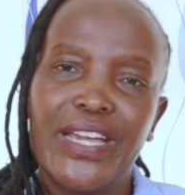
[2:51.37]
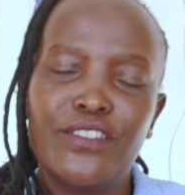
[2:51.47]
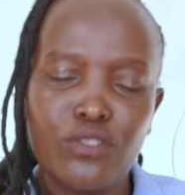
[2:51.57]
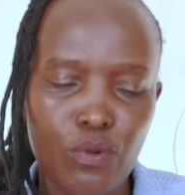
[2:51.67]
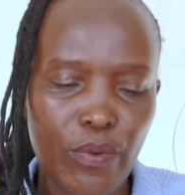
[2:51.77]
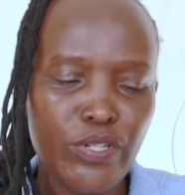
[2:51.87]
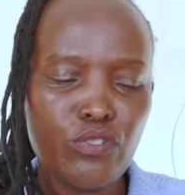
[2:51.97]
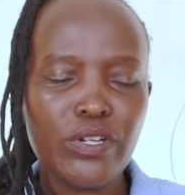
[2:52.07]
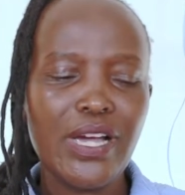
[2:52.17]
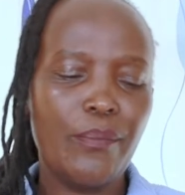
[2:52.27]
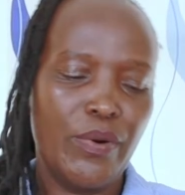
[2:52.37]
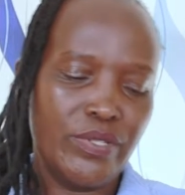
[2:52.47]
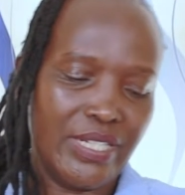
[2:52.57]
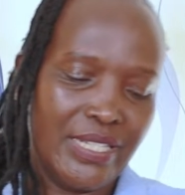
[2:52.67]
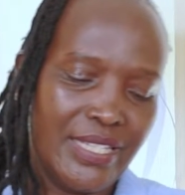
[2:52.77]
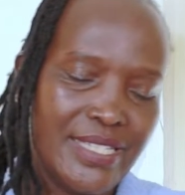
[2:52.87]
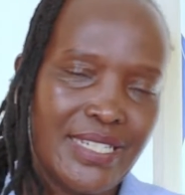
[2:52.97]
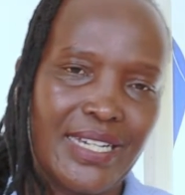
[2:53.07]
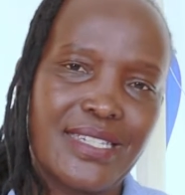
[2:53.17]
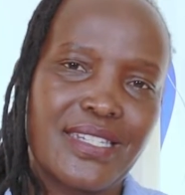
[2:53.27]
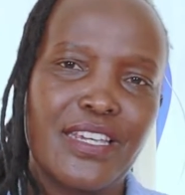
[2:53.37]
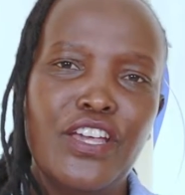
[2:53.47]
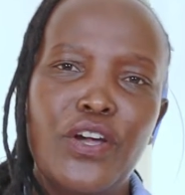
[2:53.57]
And so when you're talking about in this text,